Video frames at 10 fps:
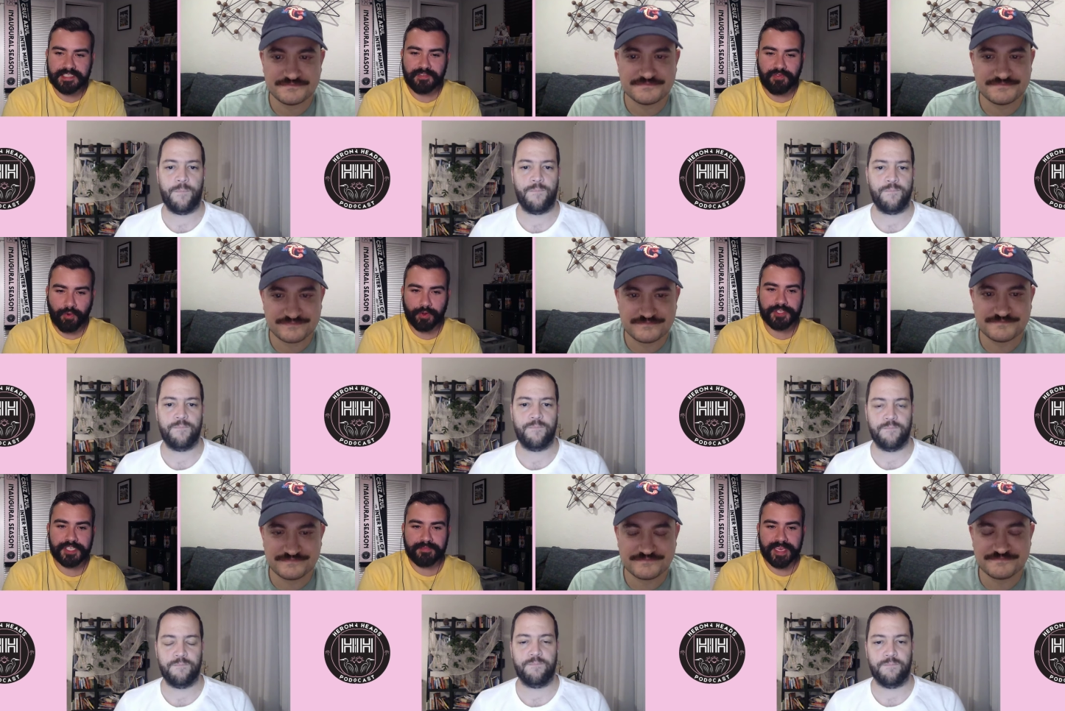Speaker 1: to force
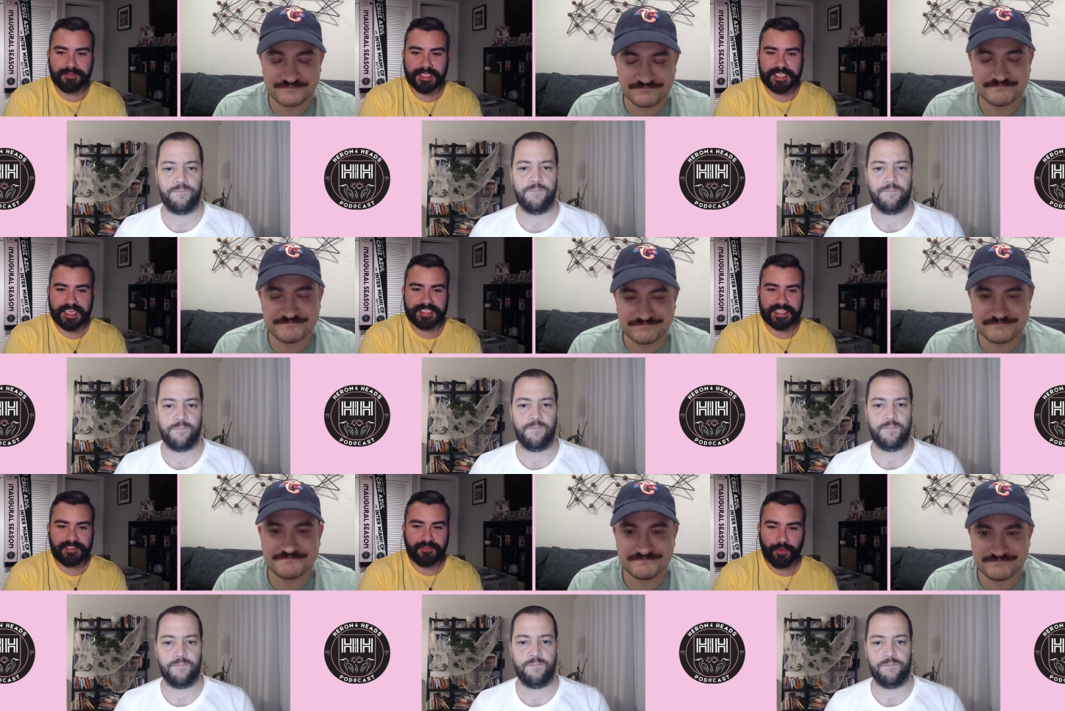you to make mistakes
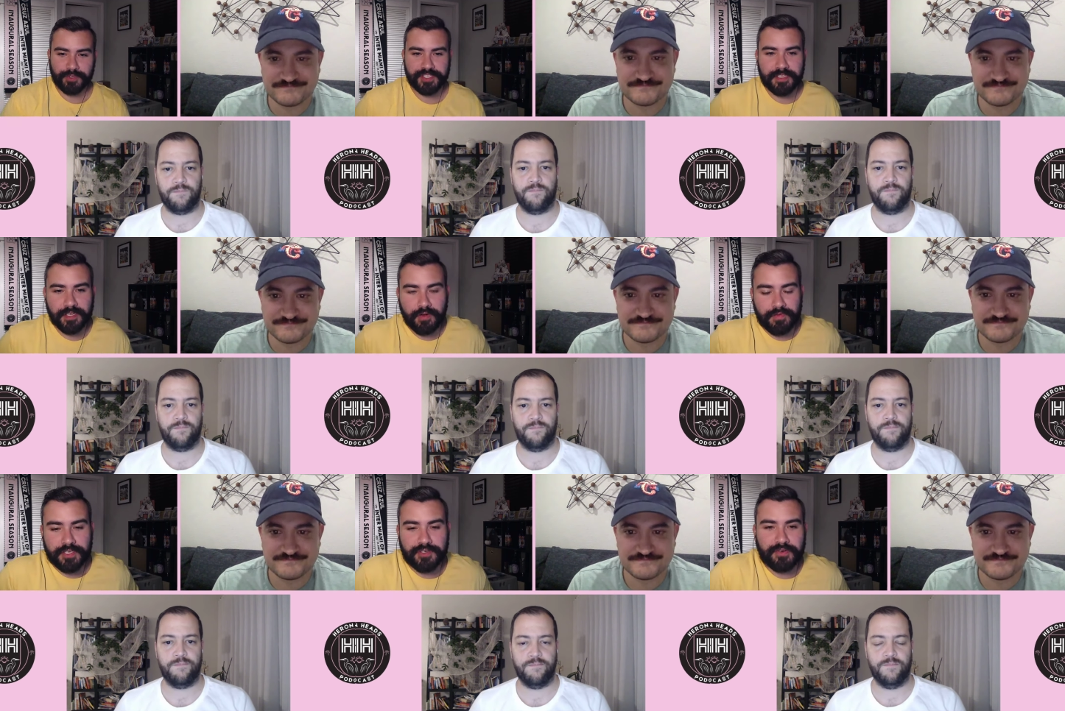and to force you to look over
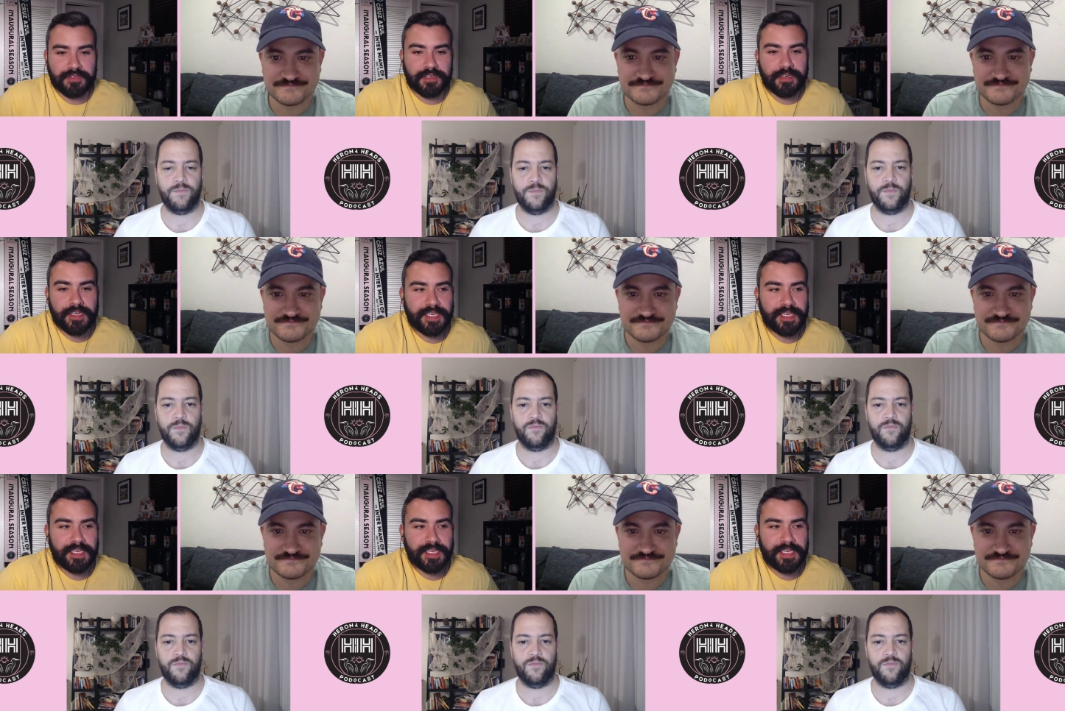your shoulder.